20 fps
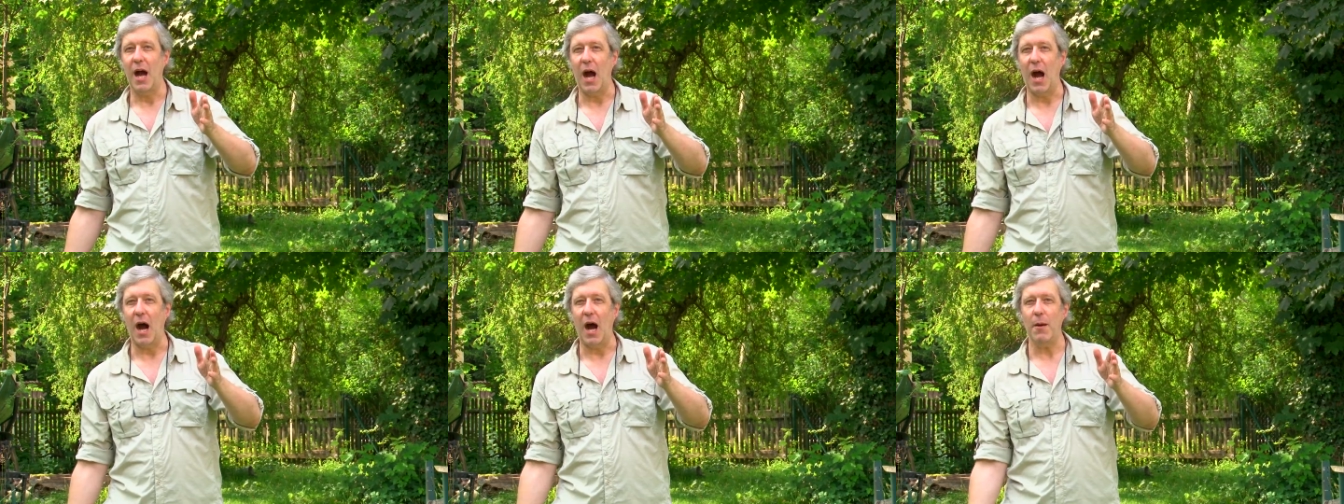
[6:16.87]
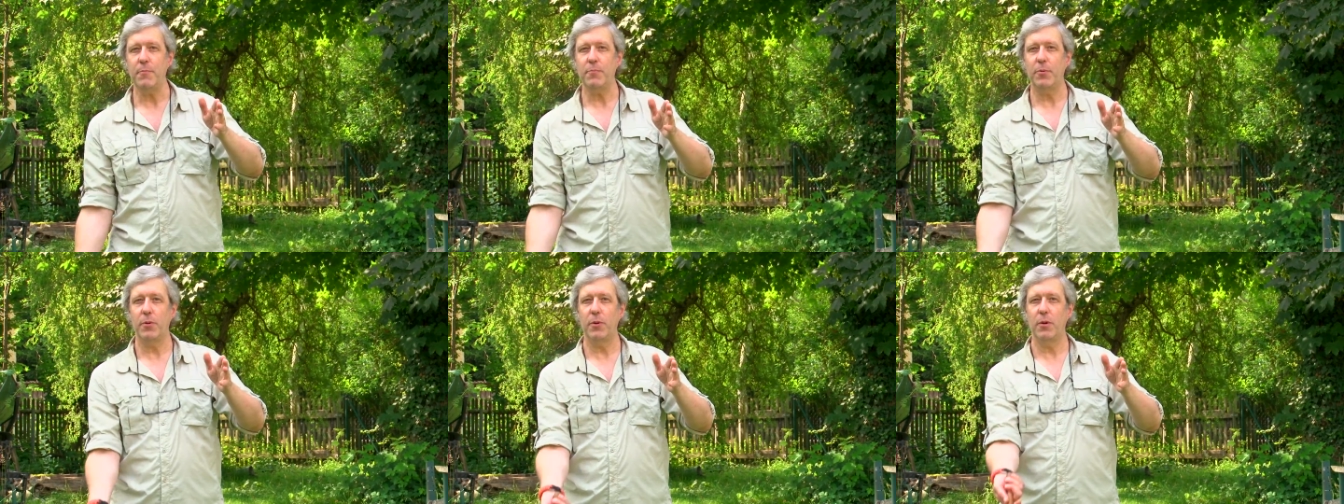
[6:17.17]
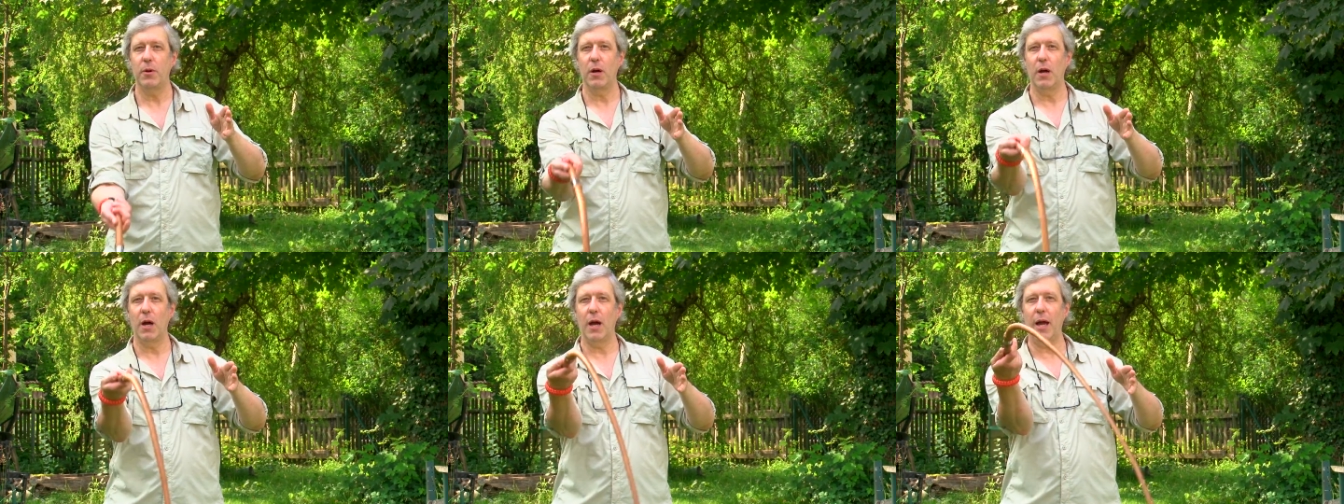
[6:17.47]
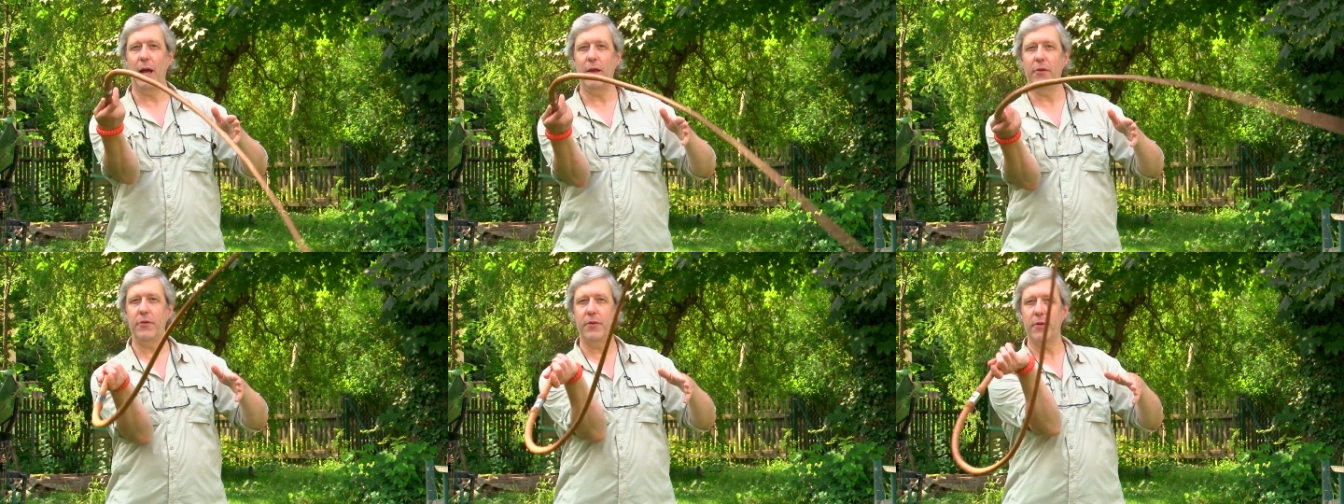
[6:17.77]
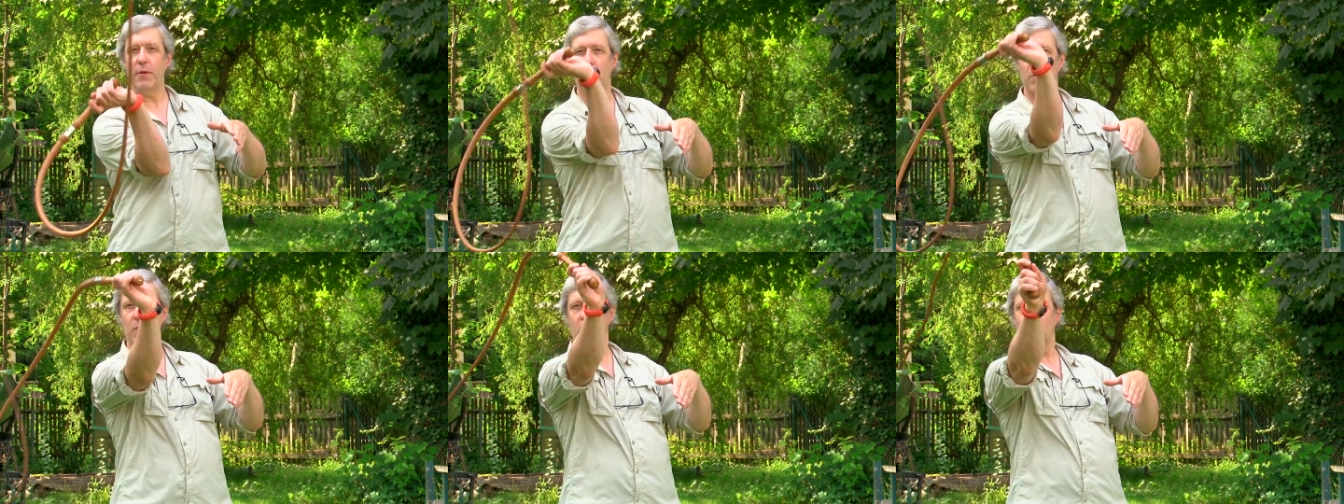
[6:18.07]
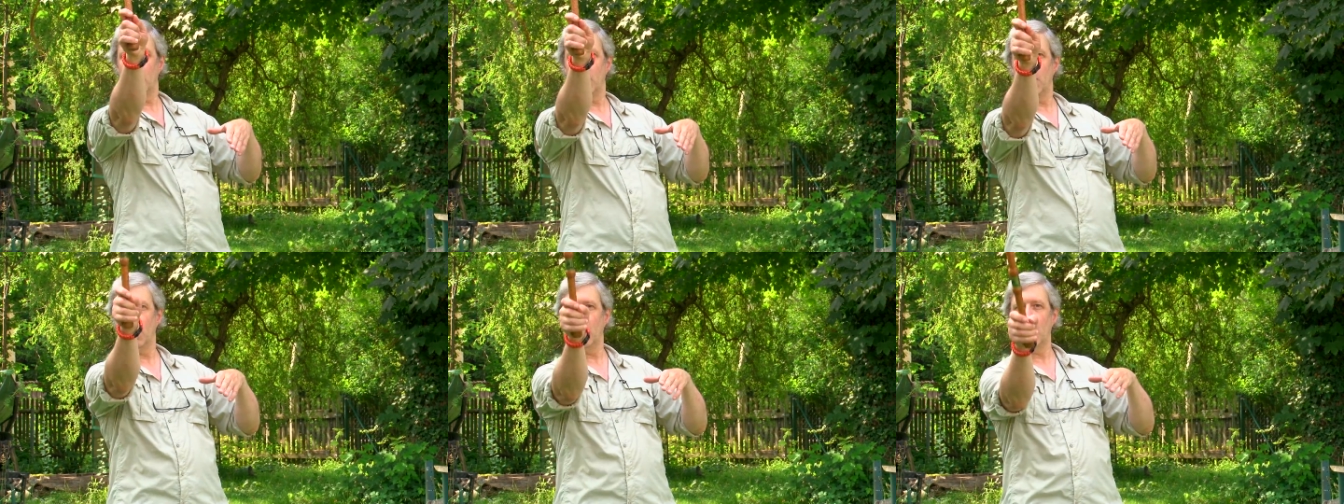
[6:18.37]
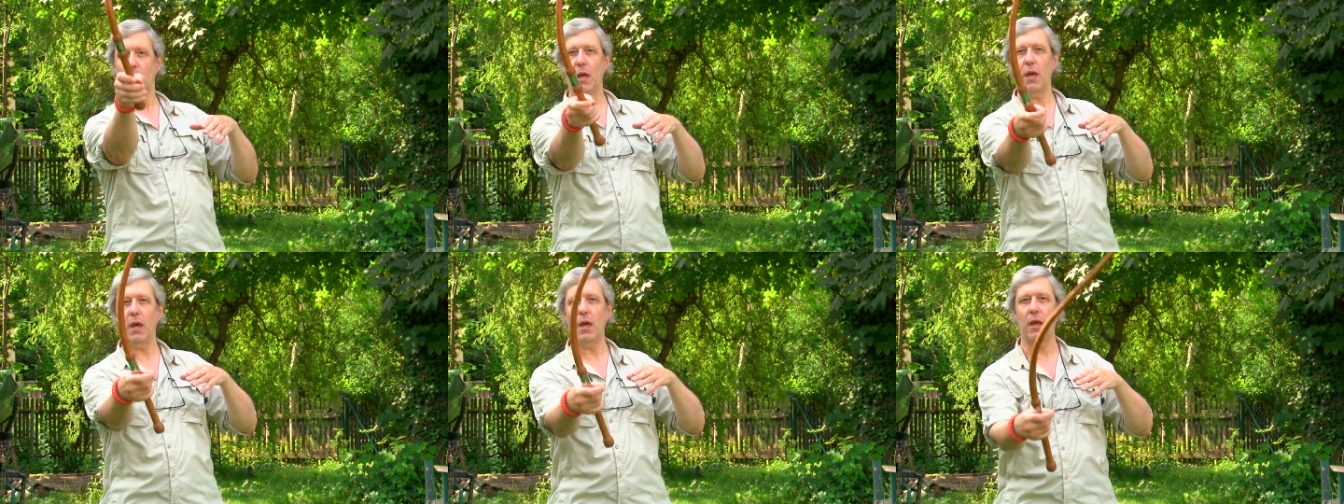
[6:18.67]
up and
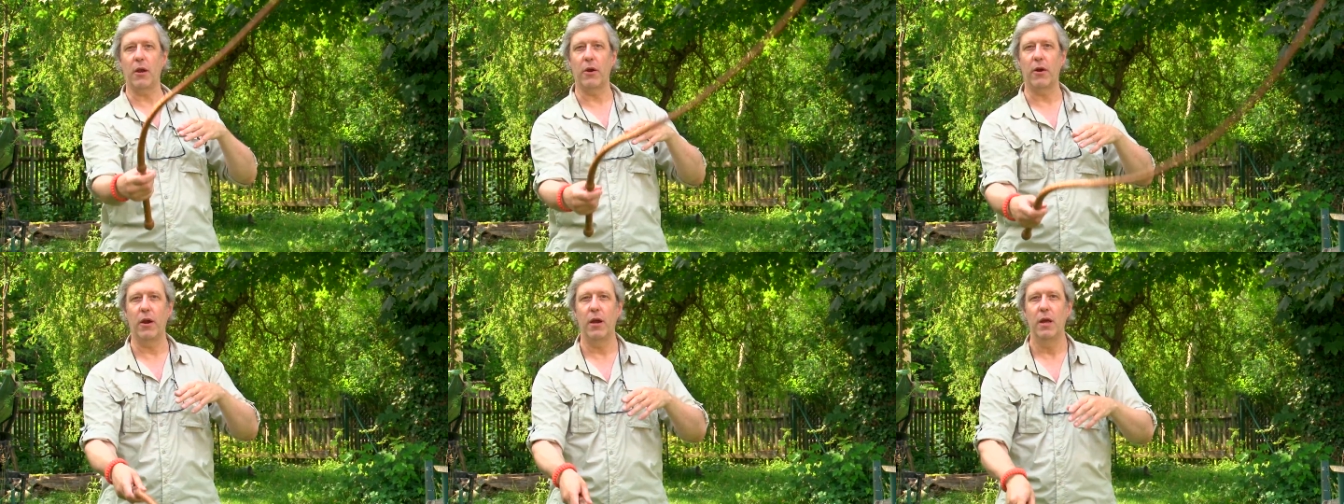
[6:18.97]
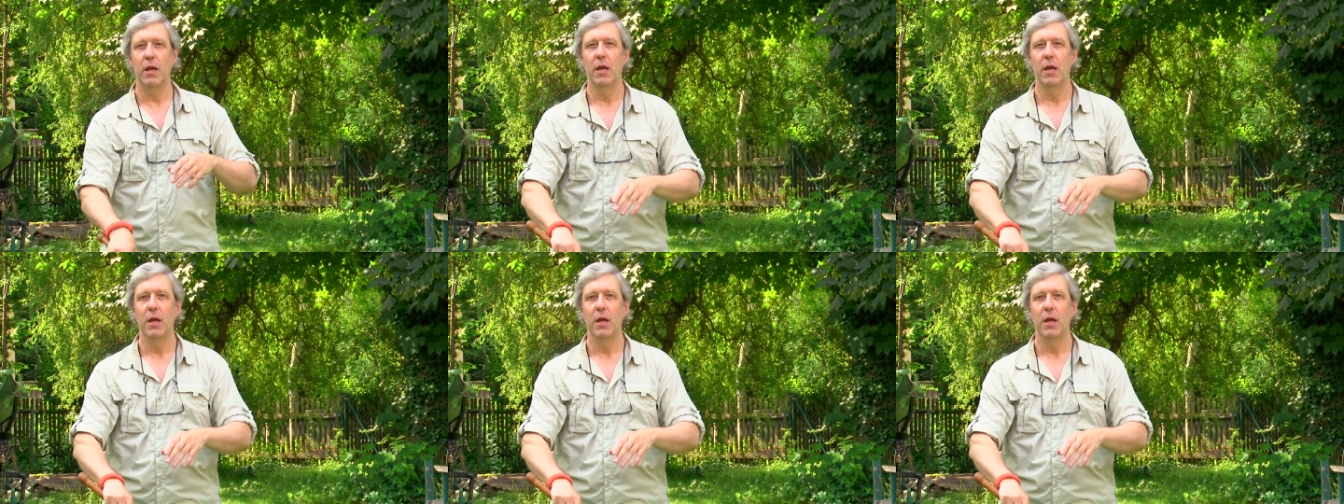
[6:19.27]
here.